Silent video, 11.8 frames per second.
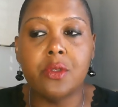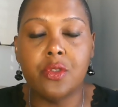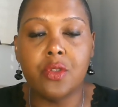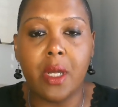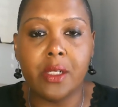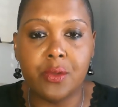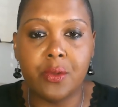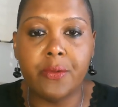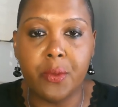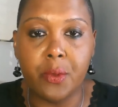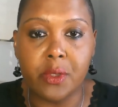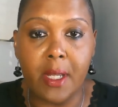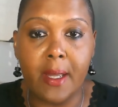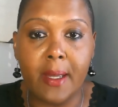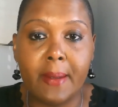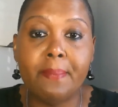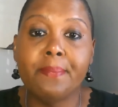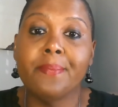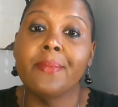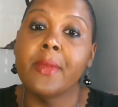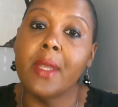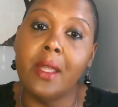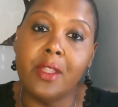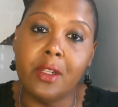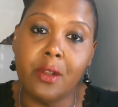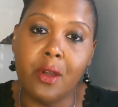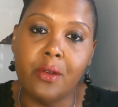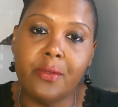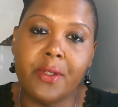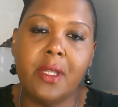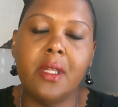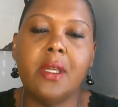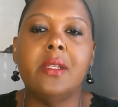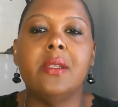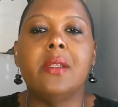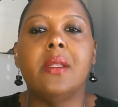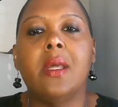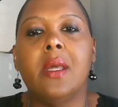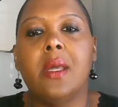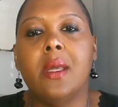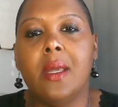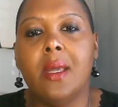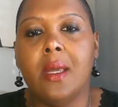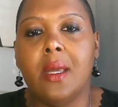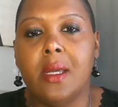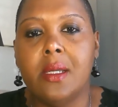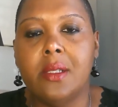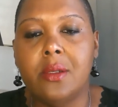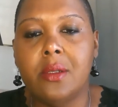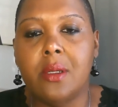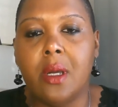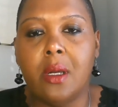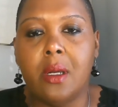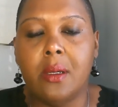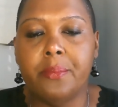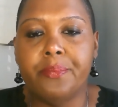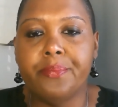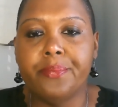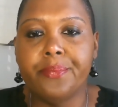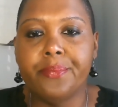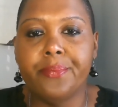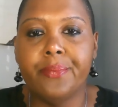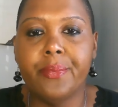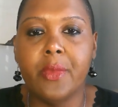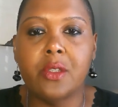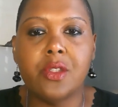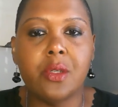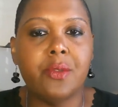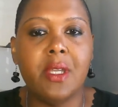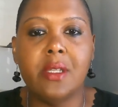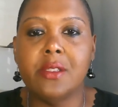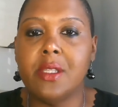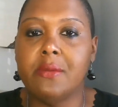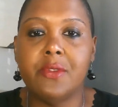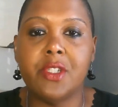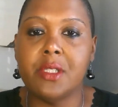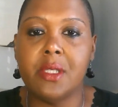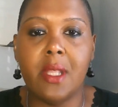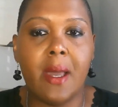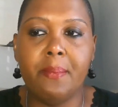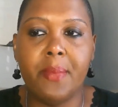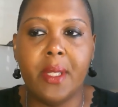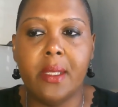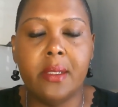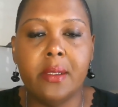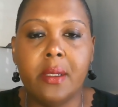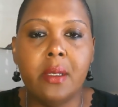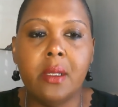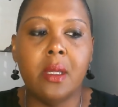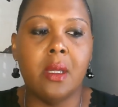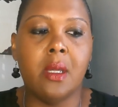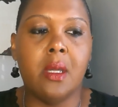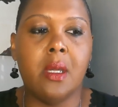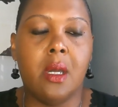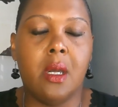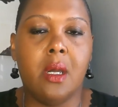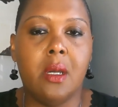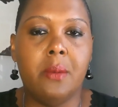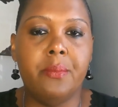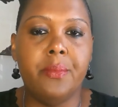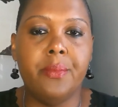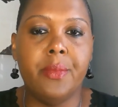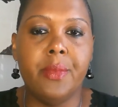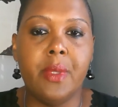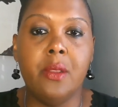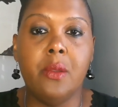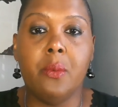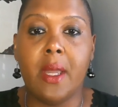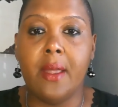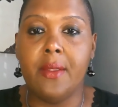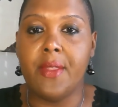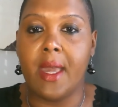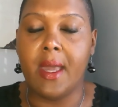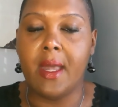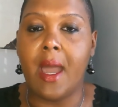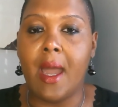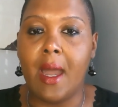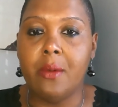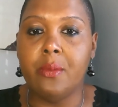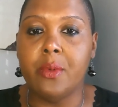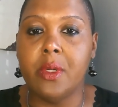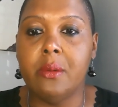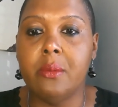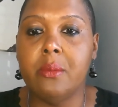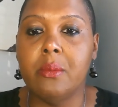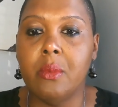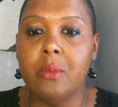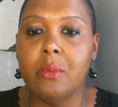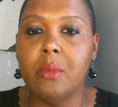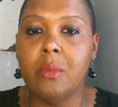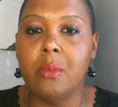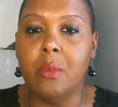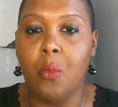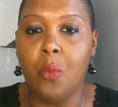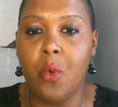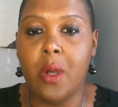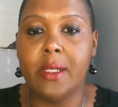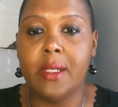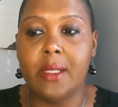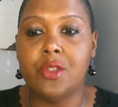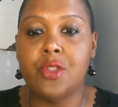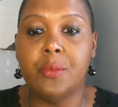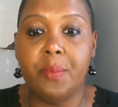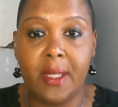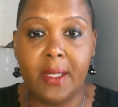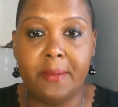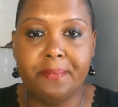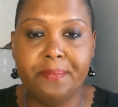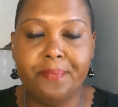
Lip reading: try to do it full-time, and then COVID hit, and so things have just not been in the way that I would wanted it to be.